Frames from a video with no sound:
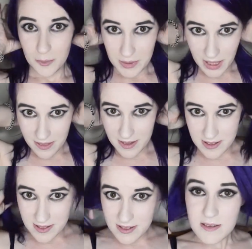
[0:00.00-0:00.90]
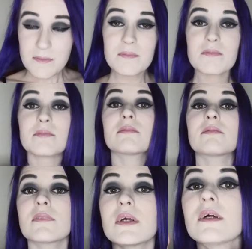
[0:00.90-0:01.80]
Yeah, this
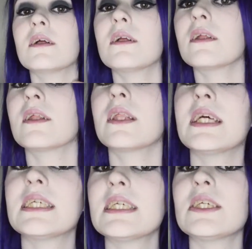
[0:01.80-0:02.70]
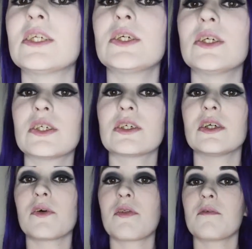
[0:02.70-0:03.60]
is 2 years of
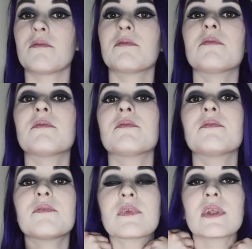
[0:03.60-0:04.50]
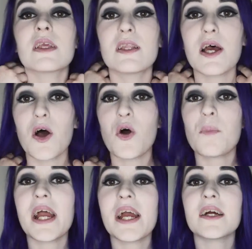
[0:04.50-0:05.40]
growth. Now,
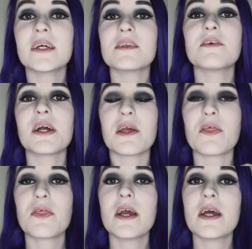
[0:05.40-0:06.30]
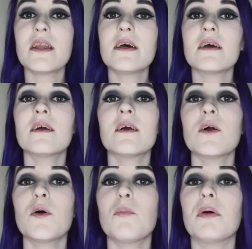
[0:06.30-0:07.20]
my hair is very thin,
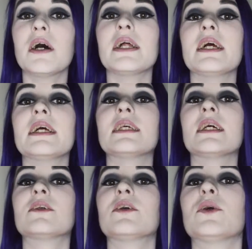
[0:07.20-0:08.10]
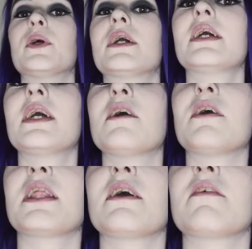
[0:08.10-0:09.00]
but it does grow quickly if
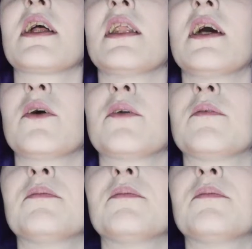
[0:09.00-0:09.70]
I leave it alone.